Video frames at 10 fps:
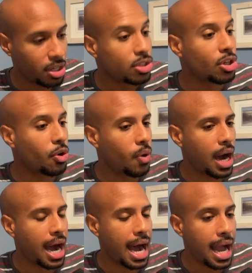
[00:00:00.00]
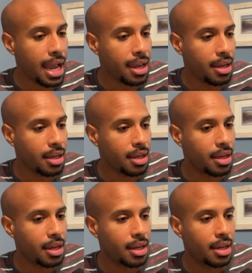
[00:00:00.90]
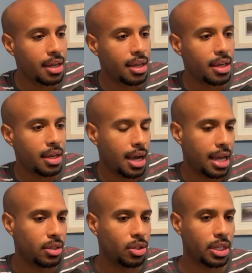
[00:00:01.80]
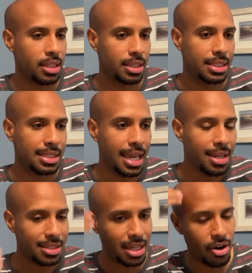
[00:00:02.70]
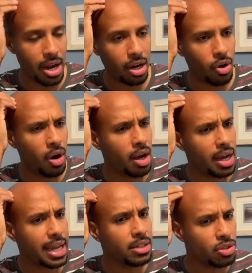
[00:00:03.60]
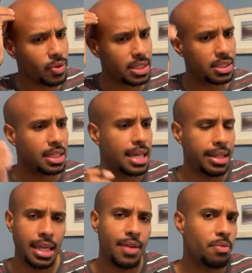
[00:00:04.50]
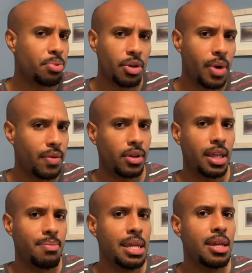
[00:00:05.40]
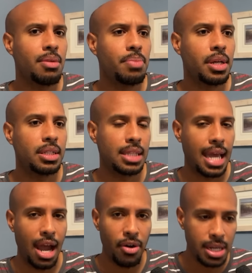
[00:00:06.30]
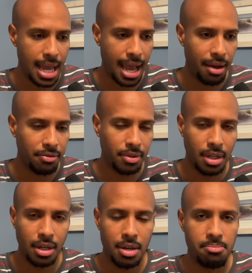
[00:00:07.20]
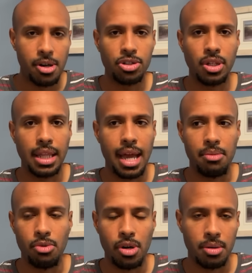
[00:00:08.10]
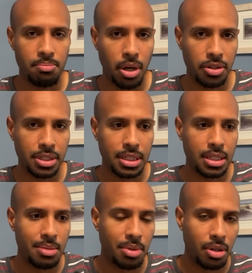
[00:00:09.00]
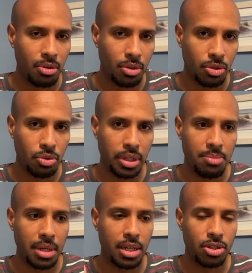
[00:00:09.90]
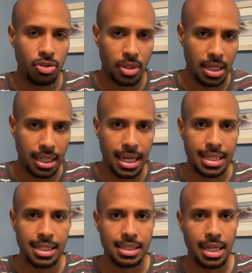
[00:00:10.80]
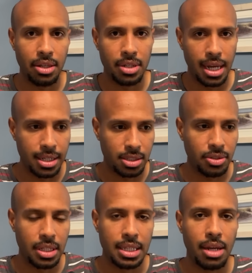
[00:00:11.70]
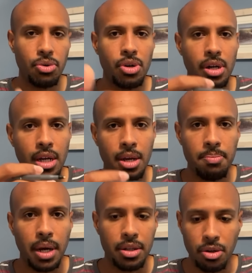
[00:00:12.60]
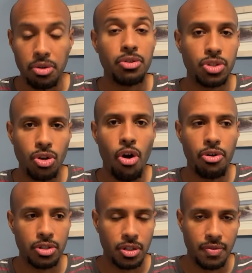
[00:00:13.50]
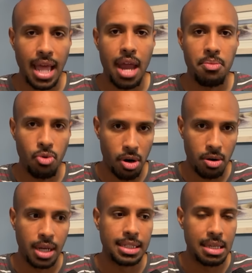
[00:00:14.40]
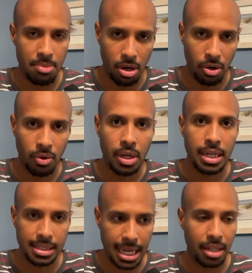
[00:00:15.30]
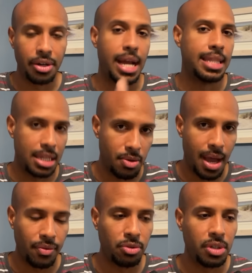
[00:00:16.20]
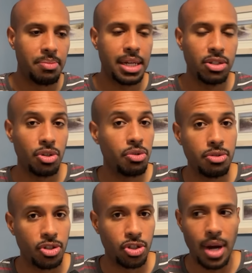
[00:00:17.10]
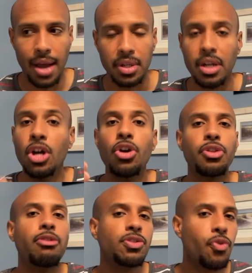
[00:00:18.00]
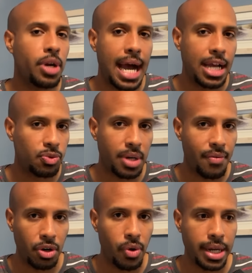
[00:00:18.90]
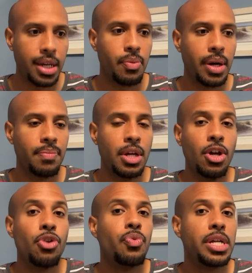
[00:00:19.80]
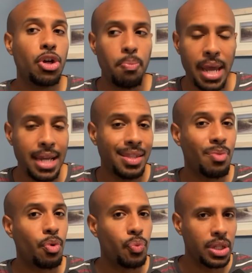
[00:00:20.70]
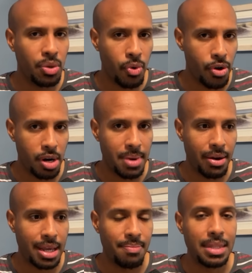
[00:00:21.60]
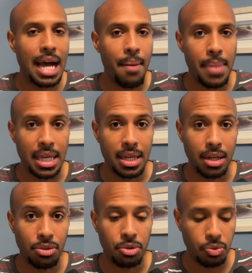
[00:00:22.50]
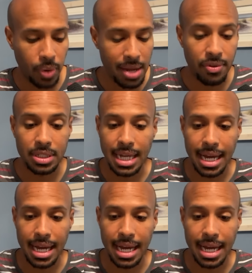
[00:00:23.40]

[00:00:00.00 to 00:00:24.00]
So I look at the Saints there and I go, huh, interesting that they even put a waiver claim in, because they already have Marshawn Lattimore, Paulson Adebo, Kool-Aid McKinstry, Alante Taylor, not necessarily in that order, but you know, your starters of Lattimore, Adebo, Taylor, and then you have Kool-Aid McKinstry, who you just drafted. Those four guys were never going anywhere. Rico Payton, they were really worried about him not making it through waivers.